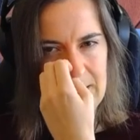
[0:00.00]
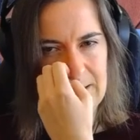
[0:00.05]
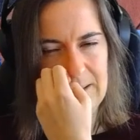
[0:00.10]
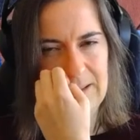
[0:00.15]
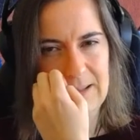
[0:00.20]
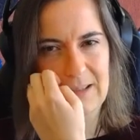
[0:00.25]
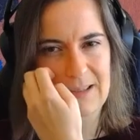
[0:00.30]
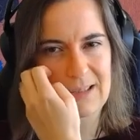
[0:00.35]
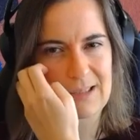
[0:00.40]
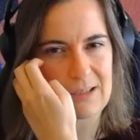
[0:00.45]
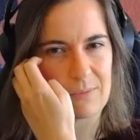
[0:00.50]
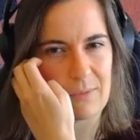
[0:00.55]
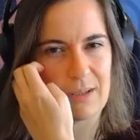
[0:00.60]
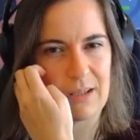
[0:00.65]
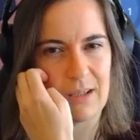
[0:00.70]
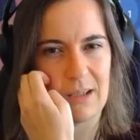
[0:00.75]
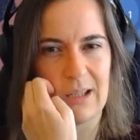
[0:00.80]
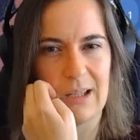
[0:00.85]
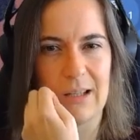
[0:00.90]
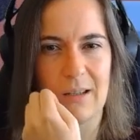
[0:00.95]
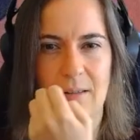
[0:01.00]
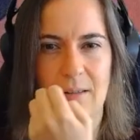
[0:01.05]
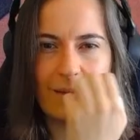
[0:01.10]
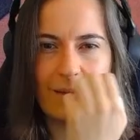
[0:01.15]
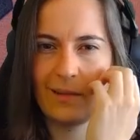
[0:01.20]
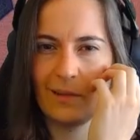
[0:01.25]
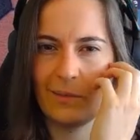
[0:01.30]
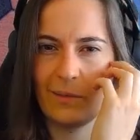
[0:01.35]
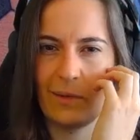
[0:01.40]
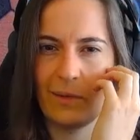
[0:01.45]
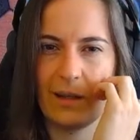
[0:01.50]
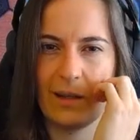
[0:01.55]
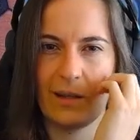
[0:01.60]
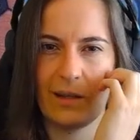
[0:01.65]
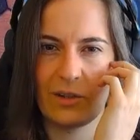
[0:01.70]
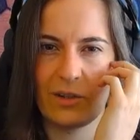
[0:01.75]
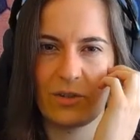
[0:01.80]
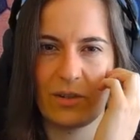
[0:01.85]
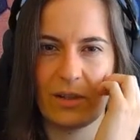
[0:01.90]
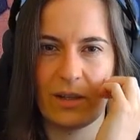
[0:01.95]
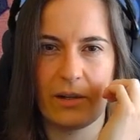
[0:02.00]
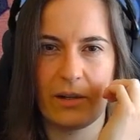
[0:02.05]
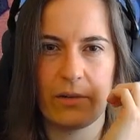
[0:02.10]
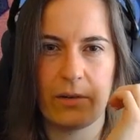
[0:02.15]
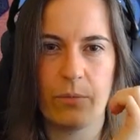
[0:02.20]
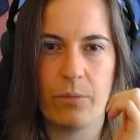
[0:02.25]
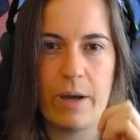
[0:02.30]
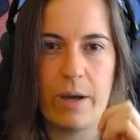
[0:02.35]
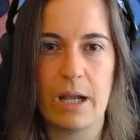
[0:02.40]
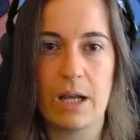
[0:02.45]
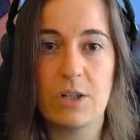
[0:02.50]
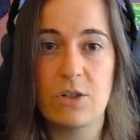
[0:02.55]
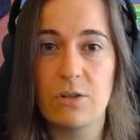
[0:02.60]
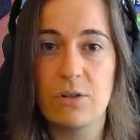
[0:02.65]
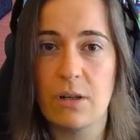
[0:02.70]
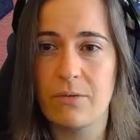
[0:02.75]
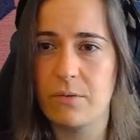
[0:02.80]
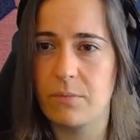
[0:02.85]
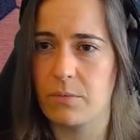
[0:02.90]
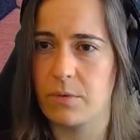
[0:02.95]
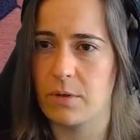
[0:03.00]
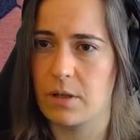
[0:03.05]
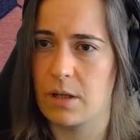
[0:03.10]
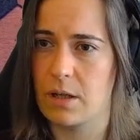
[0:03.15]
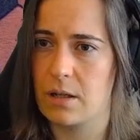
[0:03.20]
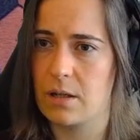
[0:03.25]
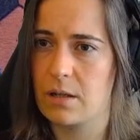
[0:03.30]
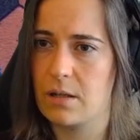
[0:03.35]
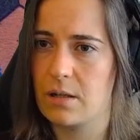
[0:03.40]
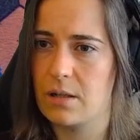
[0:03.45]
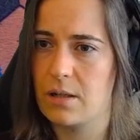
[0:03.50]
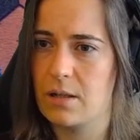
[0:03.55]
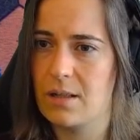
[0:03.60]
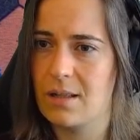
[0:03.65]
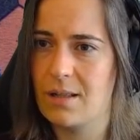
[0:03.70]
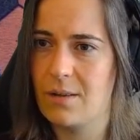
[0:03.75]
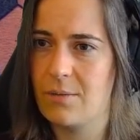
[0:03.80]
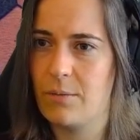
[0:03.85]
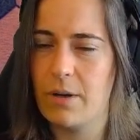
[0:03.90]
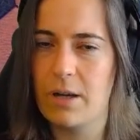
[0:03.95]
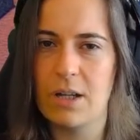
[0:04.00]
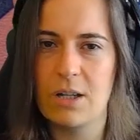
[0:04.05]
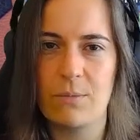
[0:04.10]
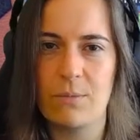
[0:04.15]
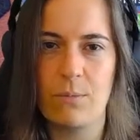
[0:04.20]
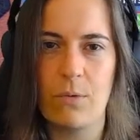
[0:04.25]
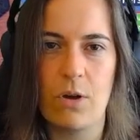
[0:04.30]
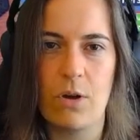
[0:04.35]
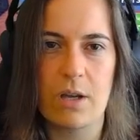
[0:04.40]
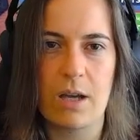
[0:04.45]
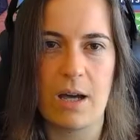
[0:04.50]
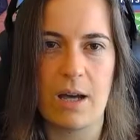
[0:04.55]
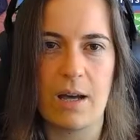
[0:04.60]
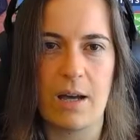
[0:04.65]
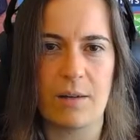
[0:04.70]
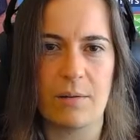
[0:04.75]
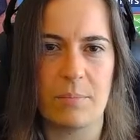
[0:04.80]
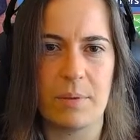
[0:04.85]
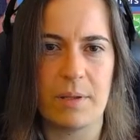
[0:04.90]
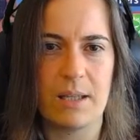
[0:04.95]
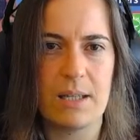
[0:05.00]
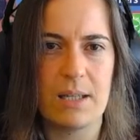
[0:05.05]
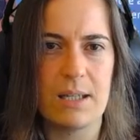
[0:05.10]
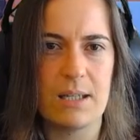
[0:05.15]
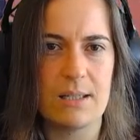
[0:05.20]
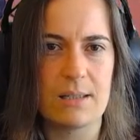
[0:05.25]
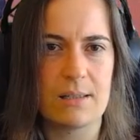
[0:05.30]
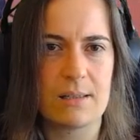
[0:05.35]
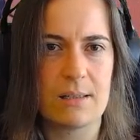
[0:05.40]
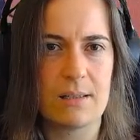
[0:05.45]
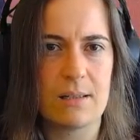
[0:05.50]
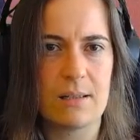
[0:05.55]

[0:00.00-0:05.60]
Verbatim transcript: Look there's one there. A tree there. Wait, I do have a woodcutter. Why don't work harder, please?